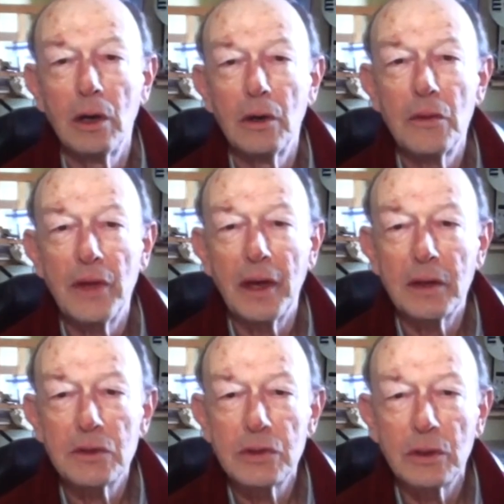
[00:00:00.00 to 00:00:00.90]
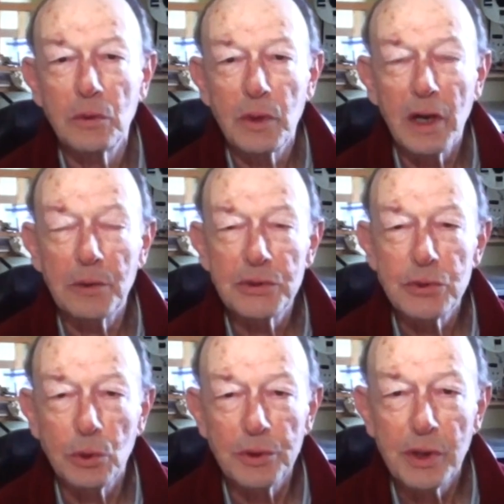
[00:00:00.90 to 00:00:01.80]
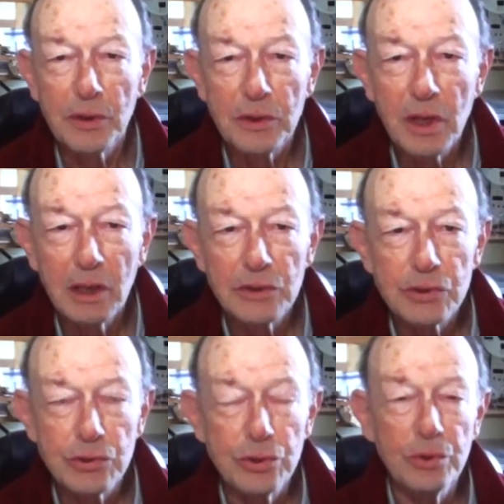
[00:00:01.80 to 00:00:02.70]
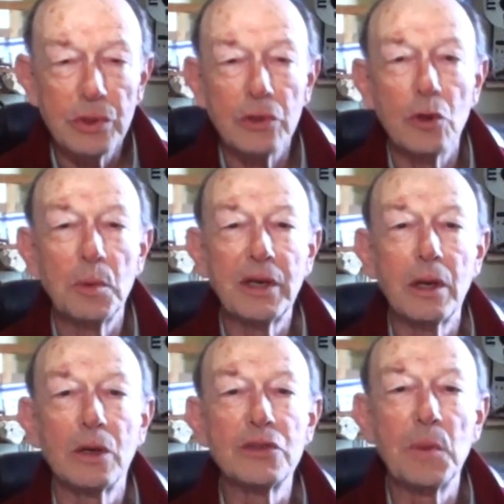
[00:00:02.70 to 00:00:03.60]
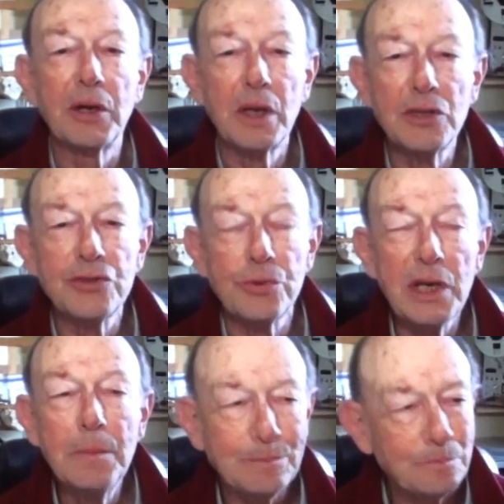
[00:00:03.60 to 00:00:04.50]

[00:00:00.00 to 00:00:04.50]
that what I was told the other day is true, that nobody cares about history,